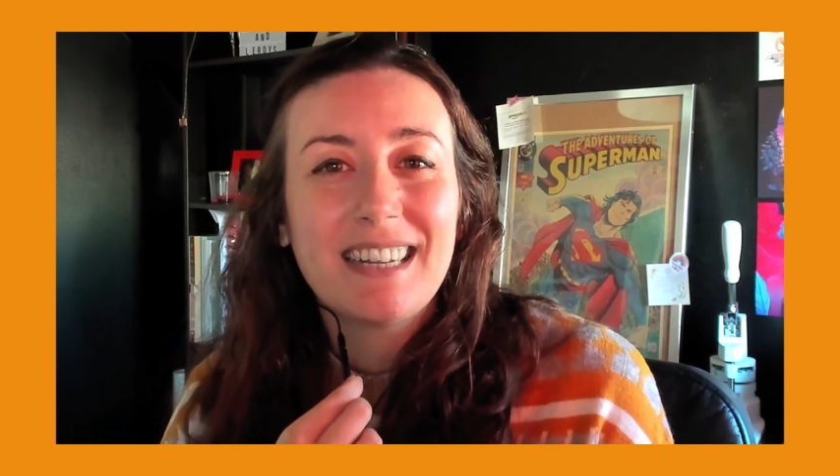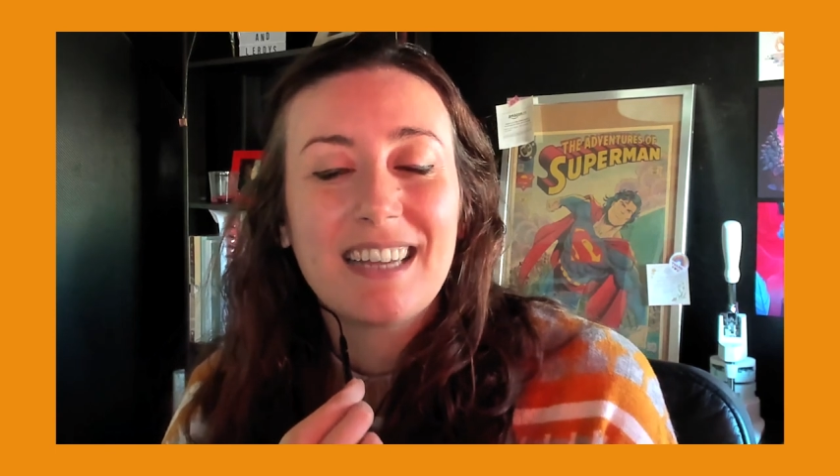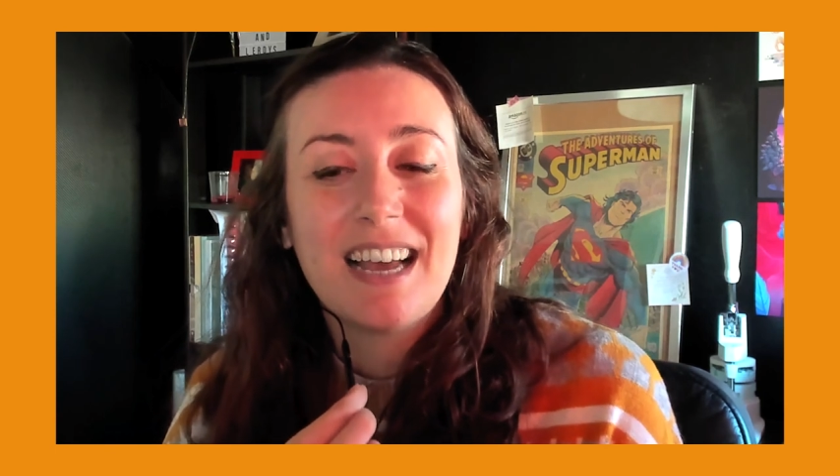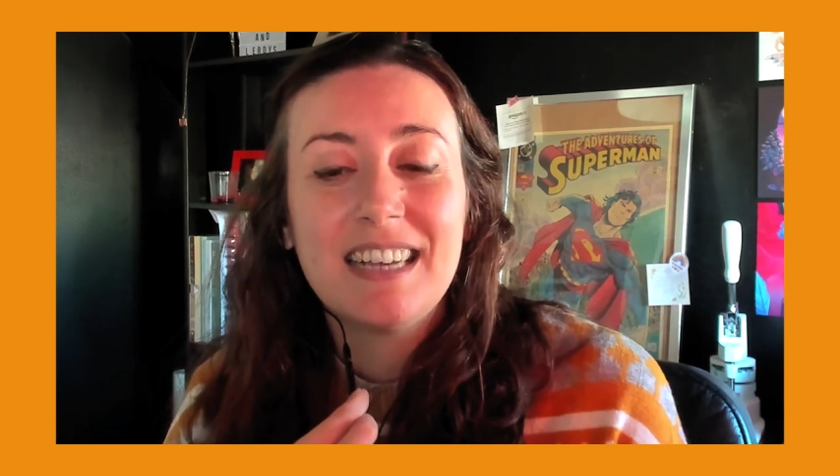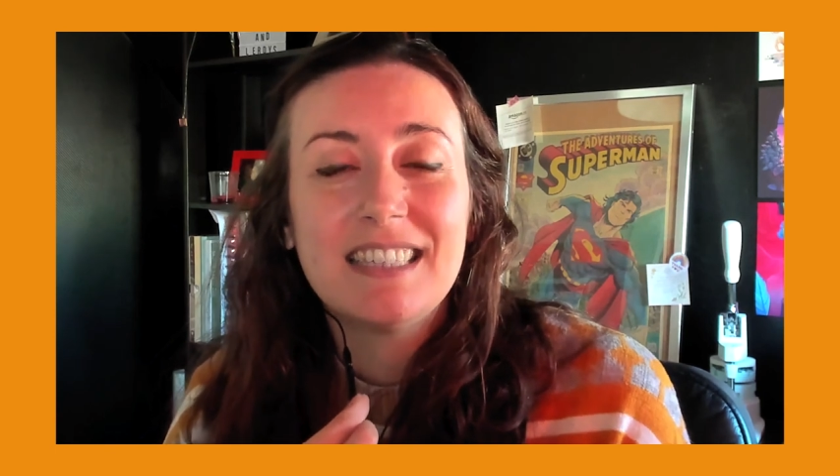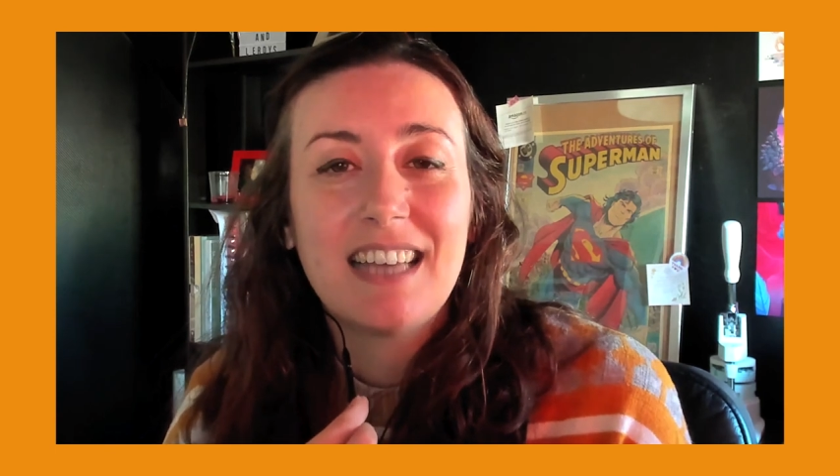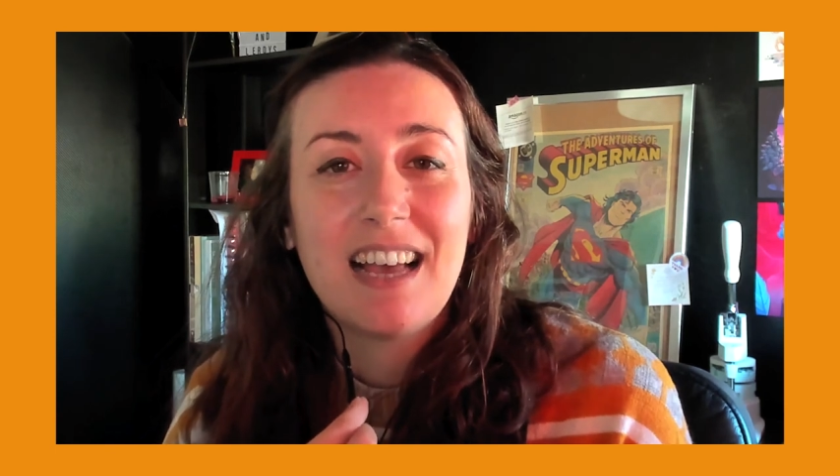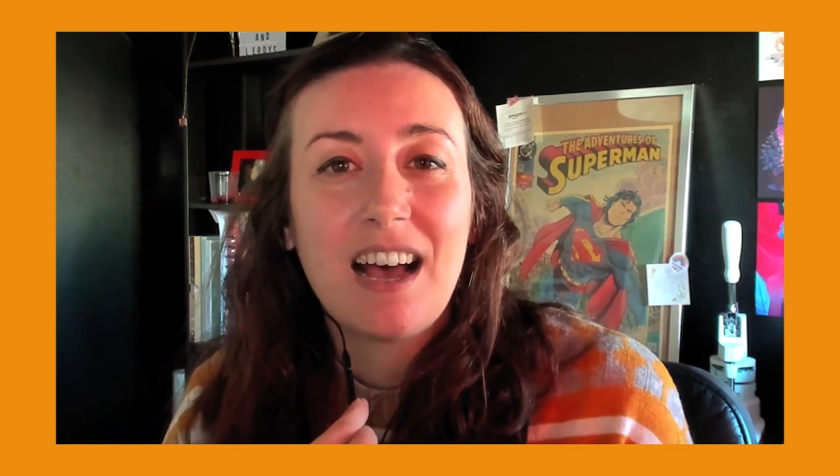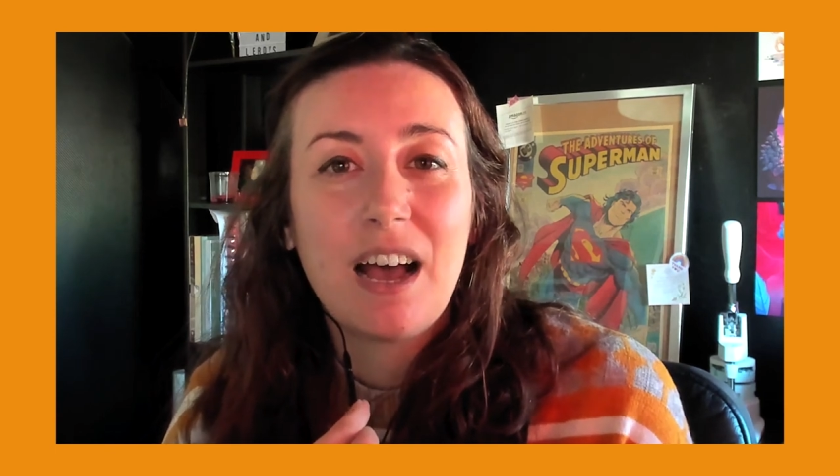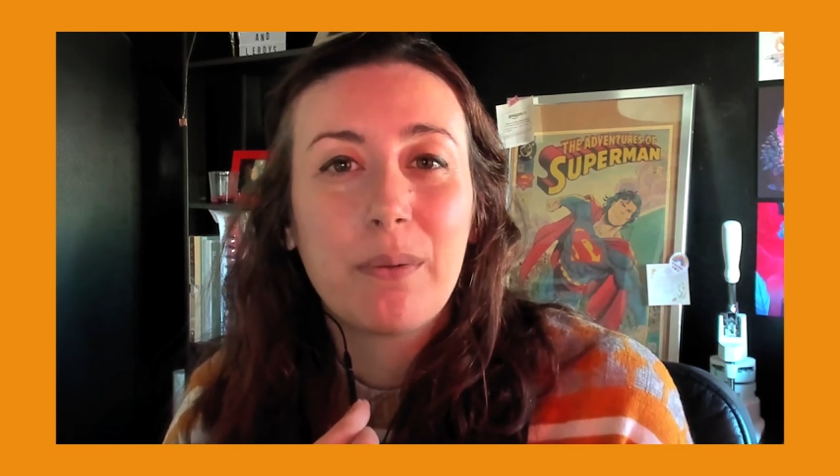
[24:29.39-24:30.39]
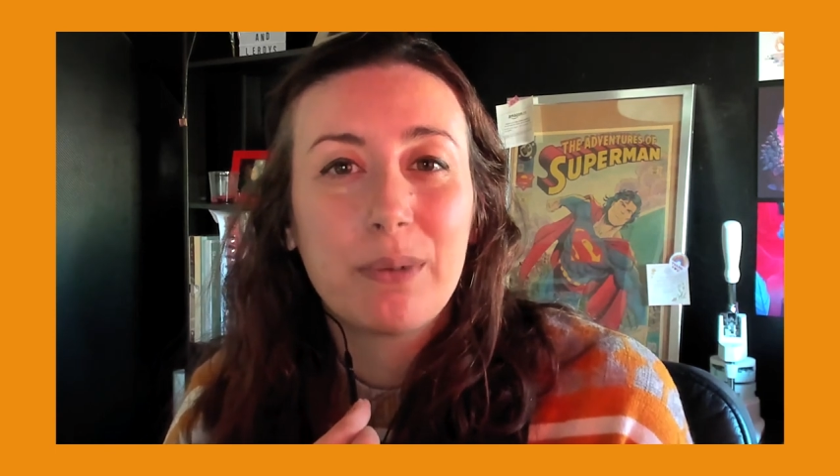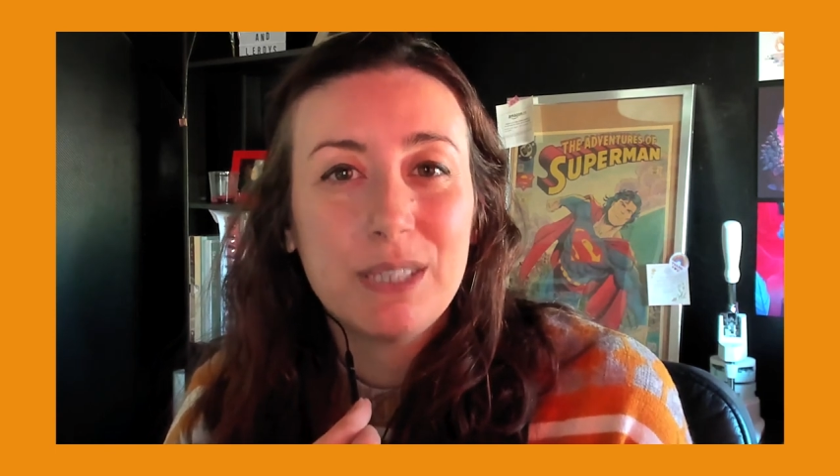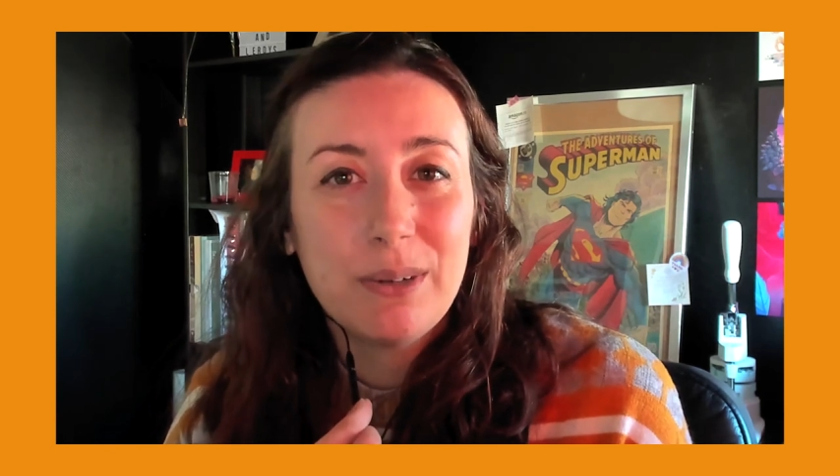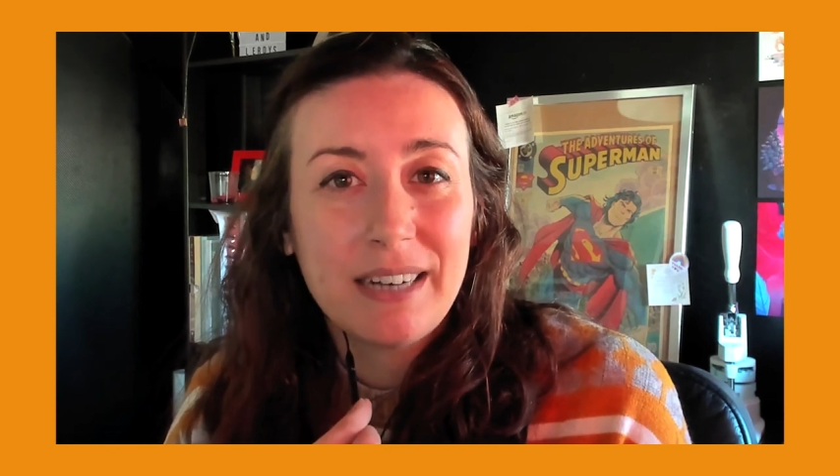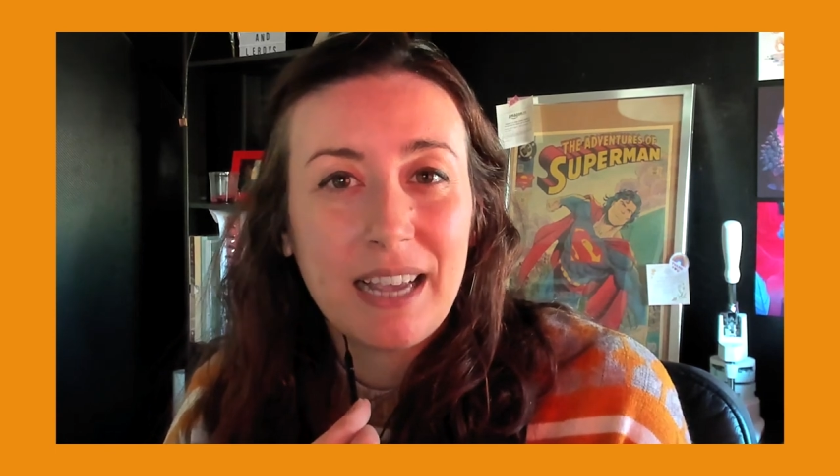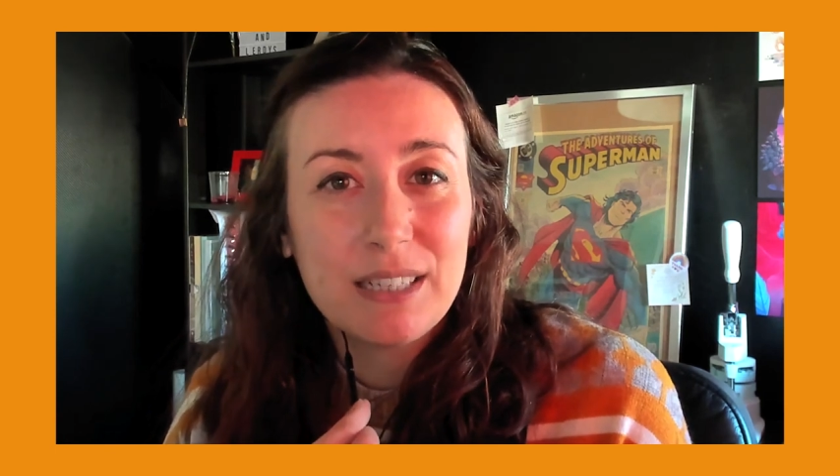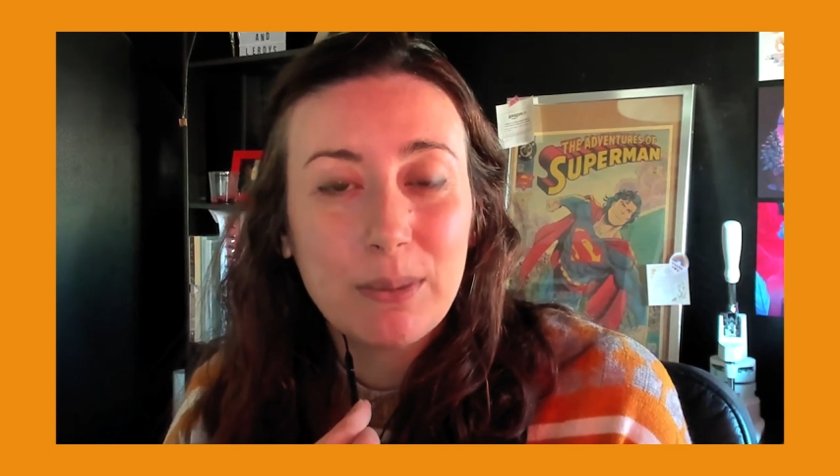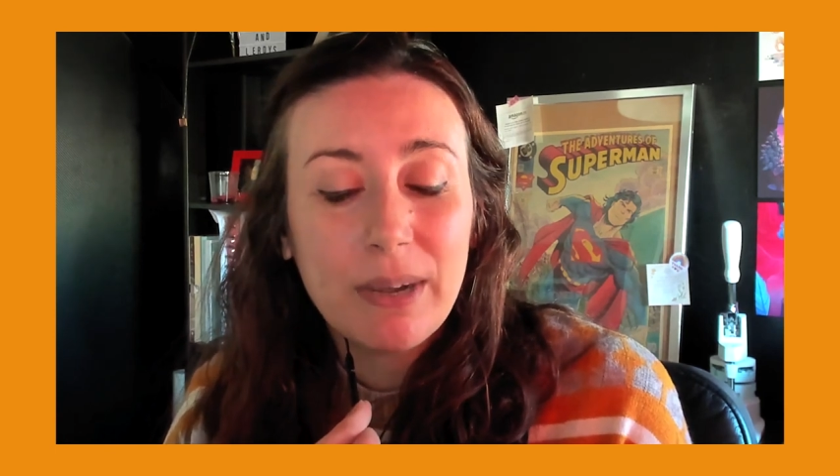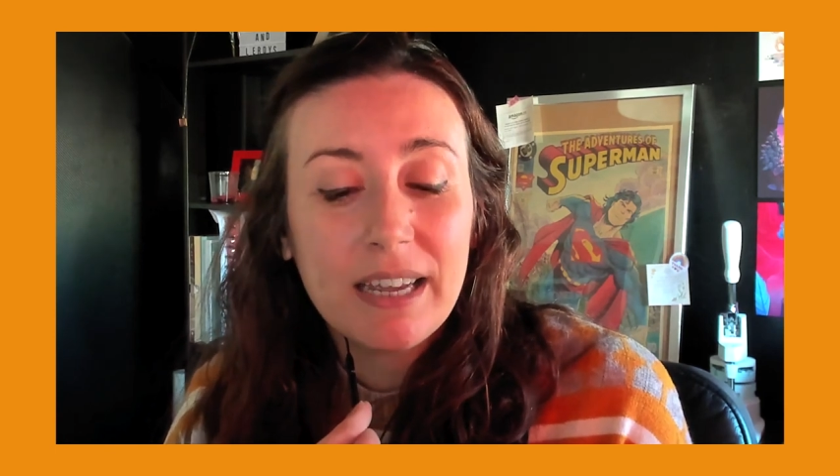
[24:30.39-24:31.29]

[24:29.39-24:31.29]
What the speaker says: guys, wish you a nice week.